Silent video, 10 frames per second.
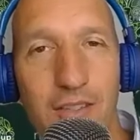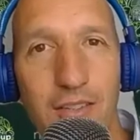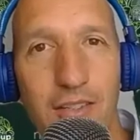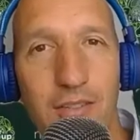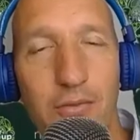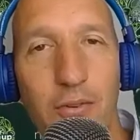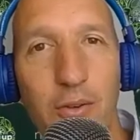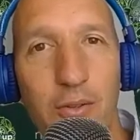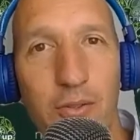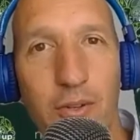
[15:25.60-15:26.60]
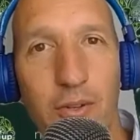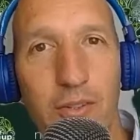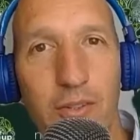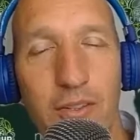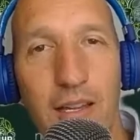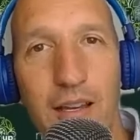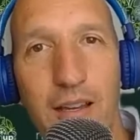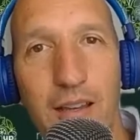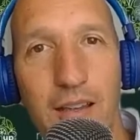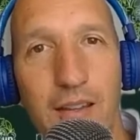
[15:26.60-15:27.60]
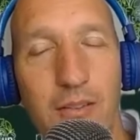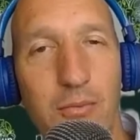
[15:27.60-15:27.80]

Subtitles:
had such focus on it, and